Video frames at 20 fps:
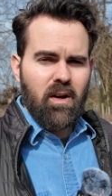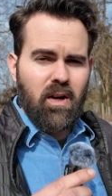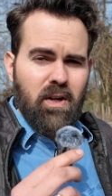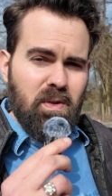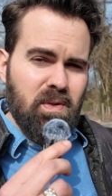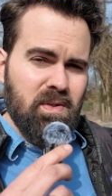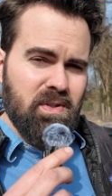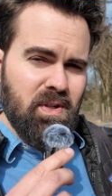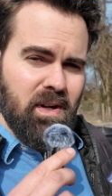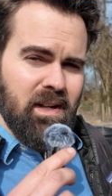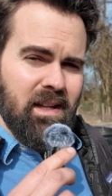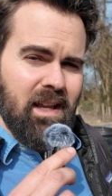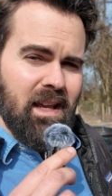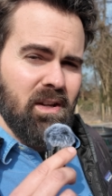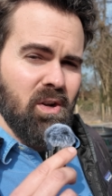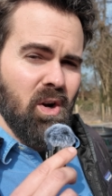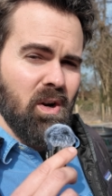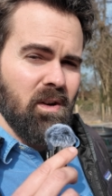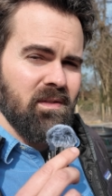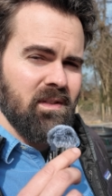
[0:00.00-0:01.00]
Are you starting a
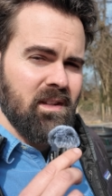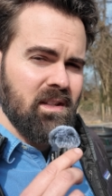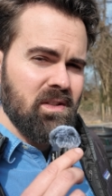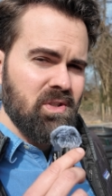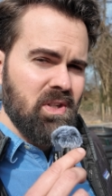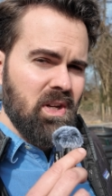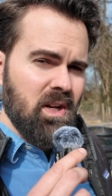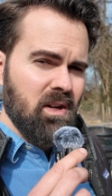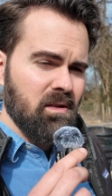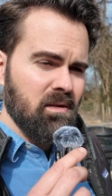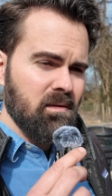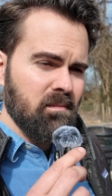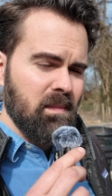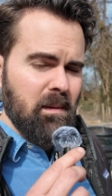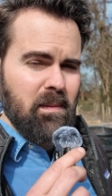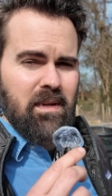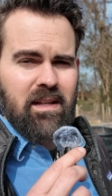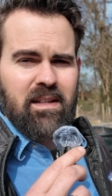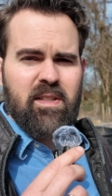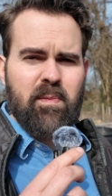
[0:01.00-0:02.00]
garden this year?
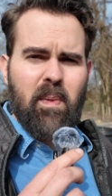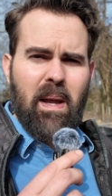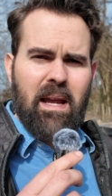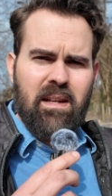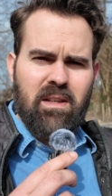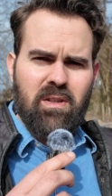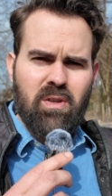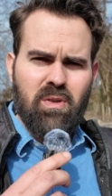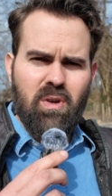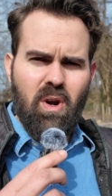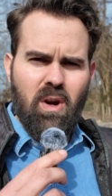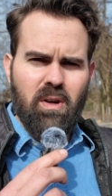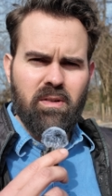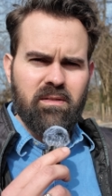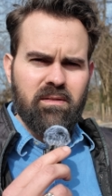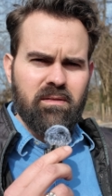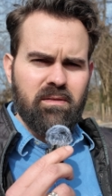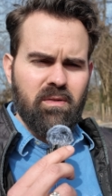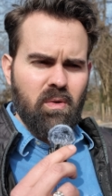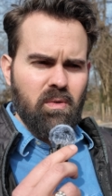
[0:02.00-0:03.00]
Maybe expanding your
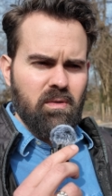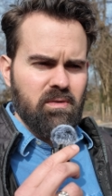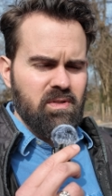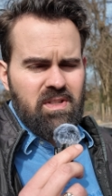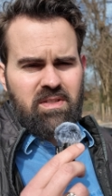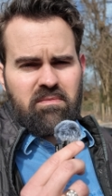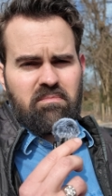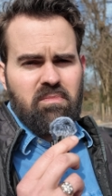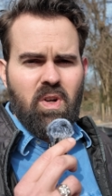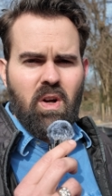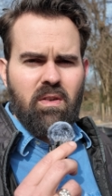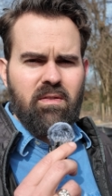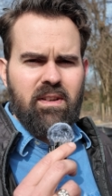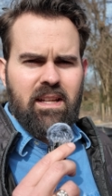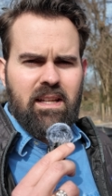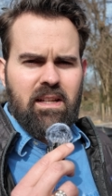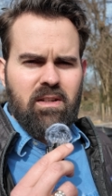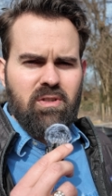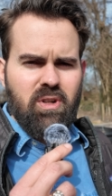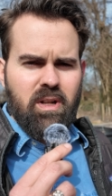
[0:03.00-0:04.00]
garden or just
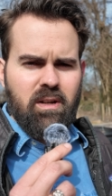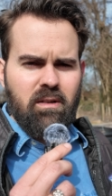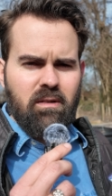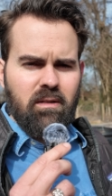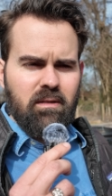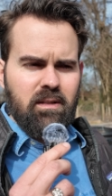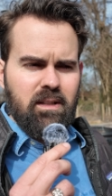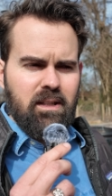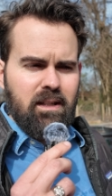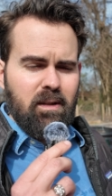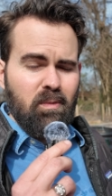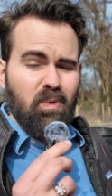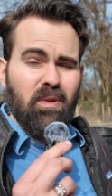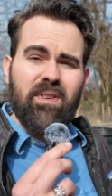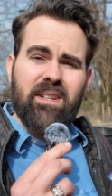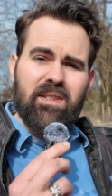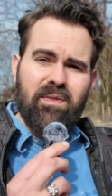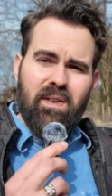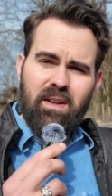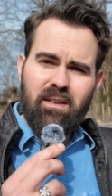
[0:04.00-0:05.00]
gardening in general? Well, in
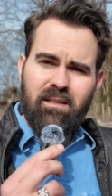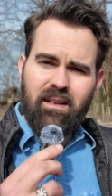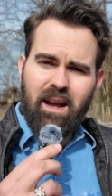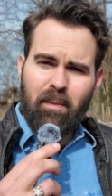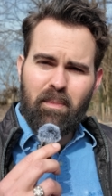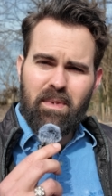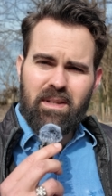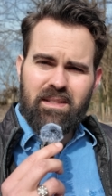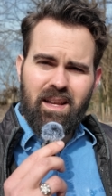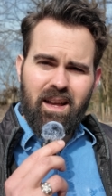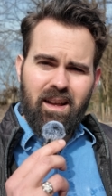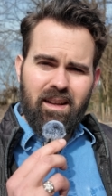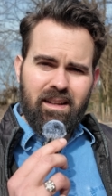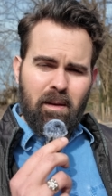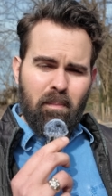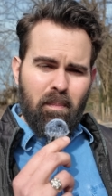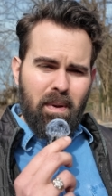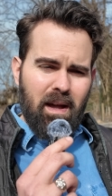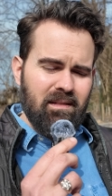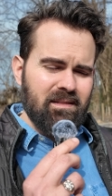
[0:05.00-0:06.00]
this video, I'm going to talk
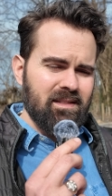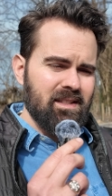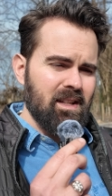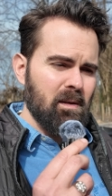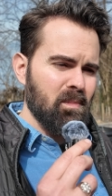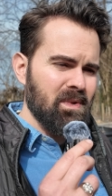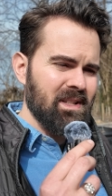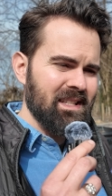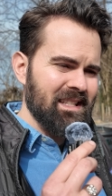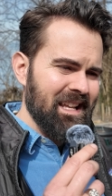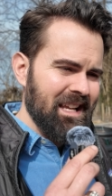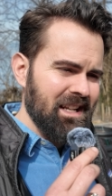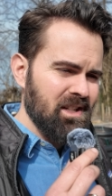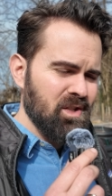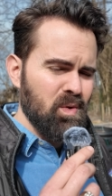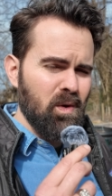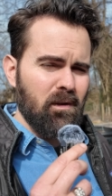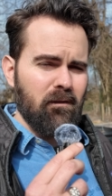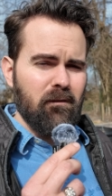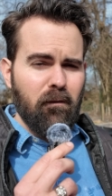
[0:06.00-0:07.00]
about some mistakes
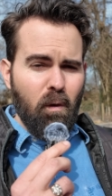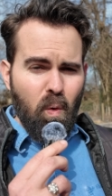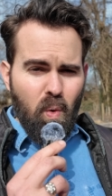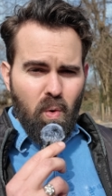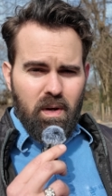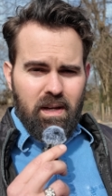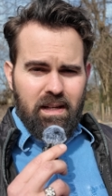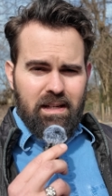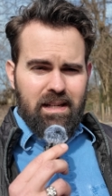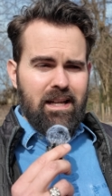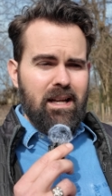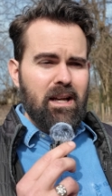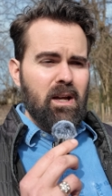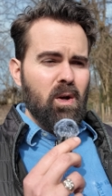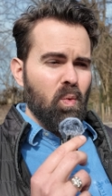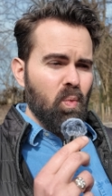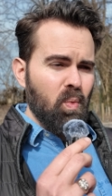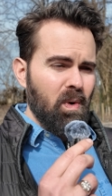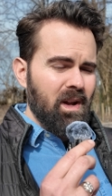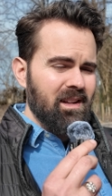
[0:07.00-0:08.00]
to avoid
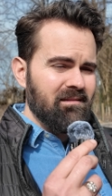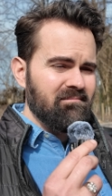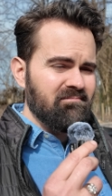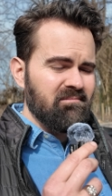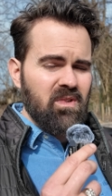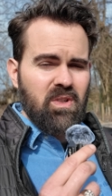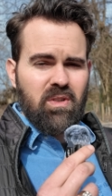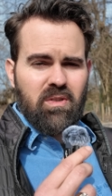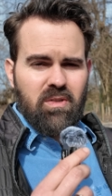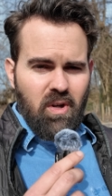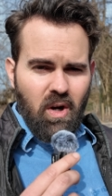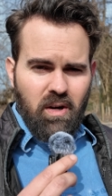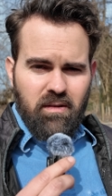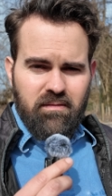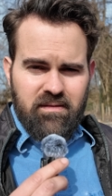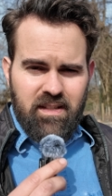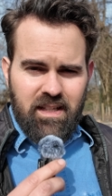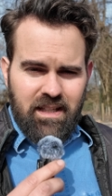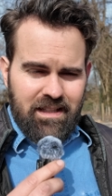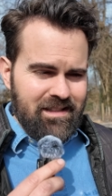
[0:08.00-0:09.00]
when
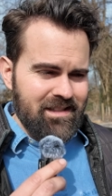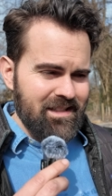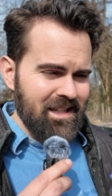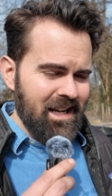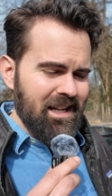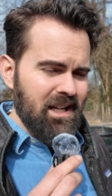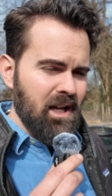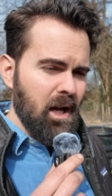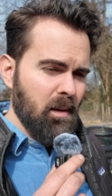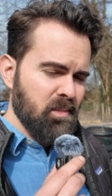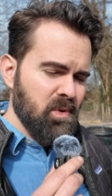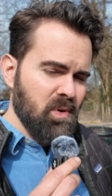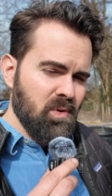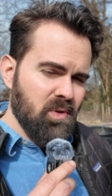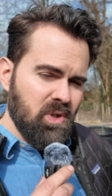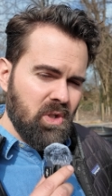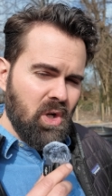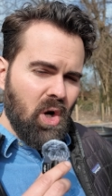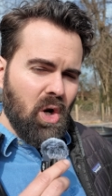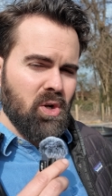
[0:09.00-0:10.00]
gardening, setting up your
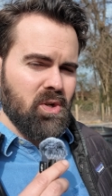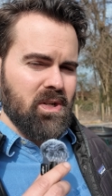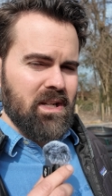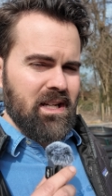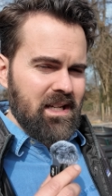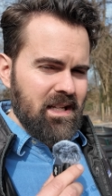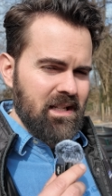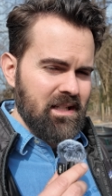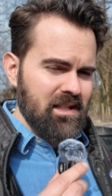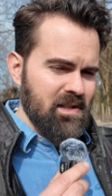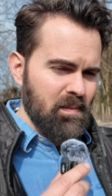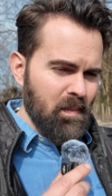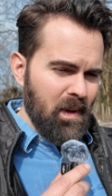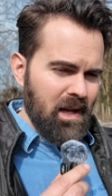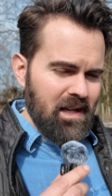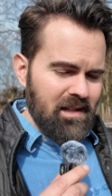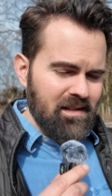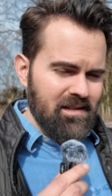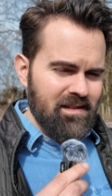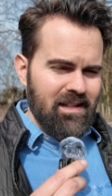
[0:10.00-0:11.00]
gardening
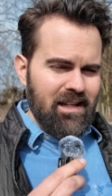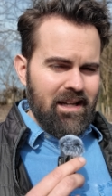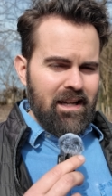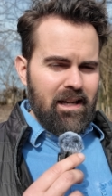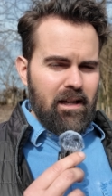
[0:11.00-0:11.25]
space.